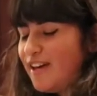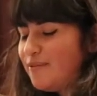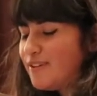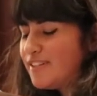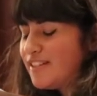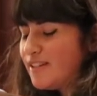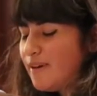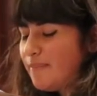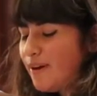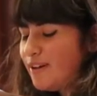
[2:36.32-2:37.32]
it wasn't until
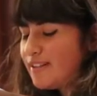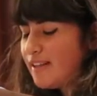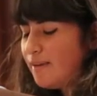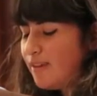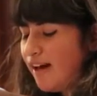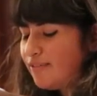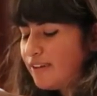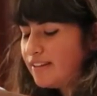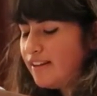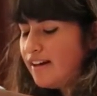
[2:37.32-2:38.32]
my parents stopped
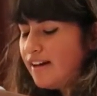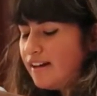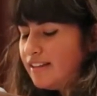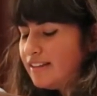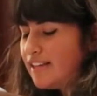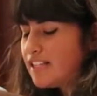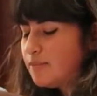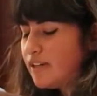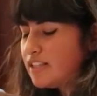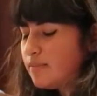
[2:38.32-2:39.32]
laughing that they
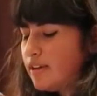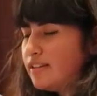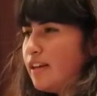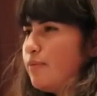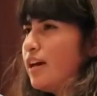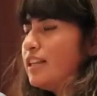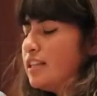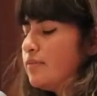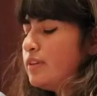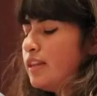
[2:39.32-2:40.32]
explained to me that we
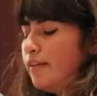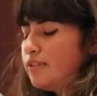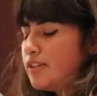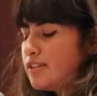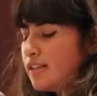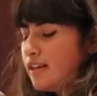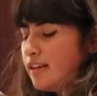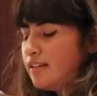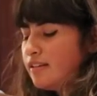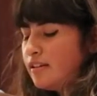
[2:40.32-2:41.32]
hadn't even left the
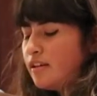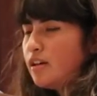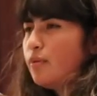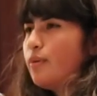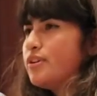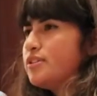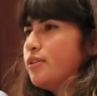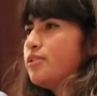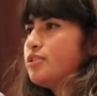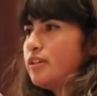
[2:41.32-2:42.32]
city. We were
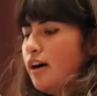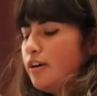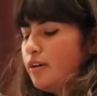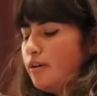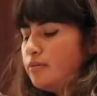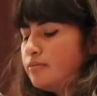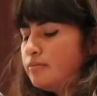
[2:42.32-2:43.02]
still in Chicago.